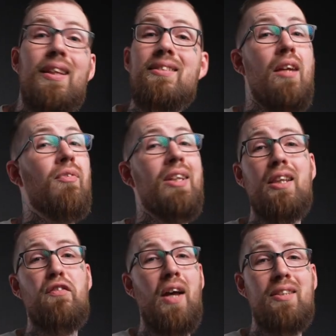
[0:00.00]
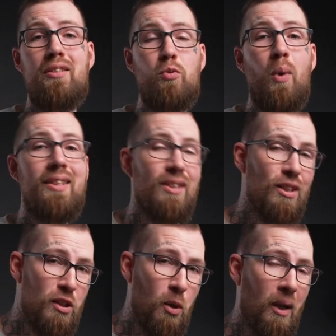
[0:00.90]
That's definitely not the fastest way to
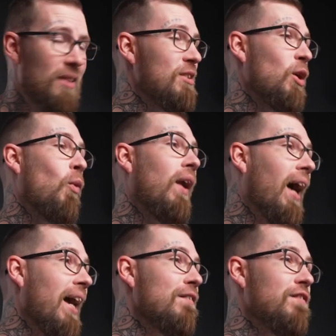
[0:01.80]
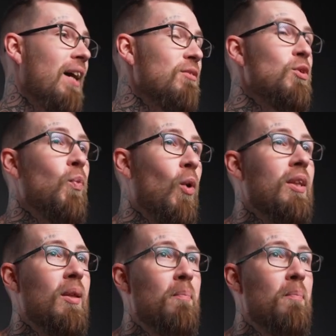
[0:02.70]
do it. So what I have found to work the